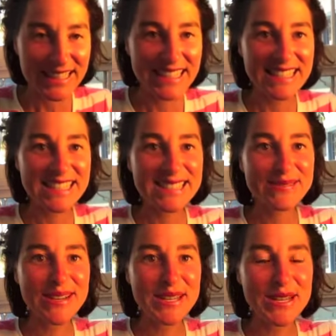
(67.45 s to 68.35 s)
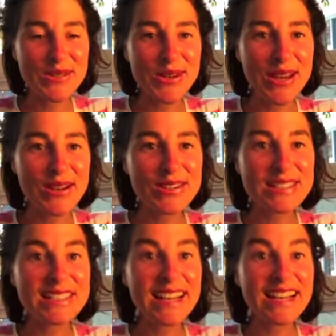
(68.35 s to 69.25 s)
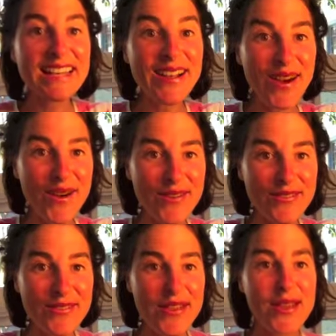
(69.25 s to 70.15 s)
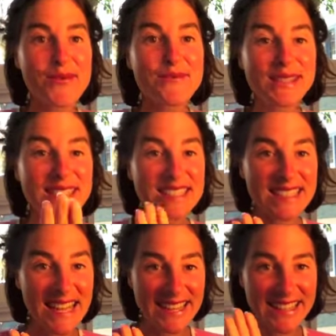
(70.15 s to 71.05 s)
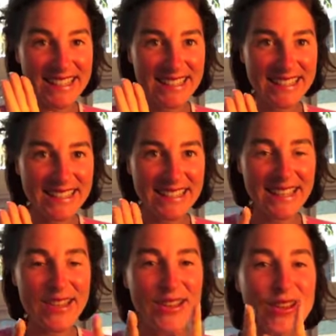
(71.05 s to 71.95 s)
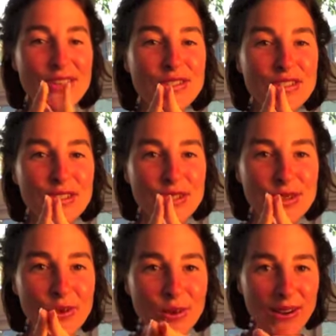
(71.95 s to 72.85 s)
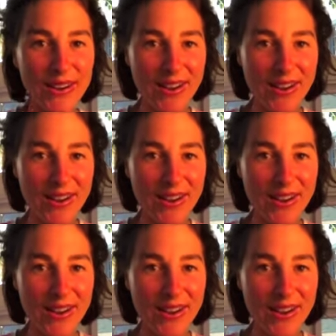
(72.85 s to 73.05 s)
This is Wendy Treynor signing off, but signing in to your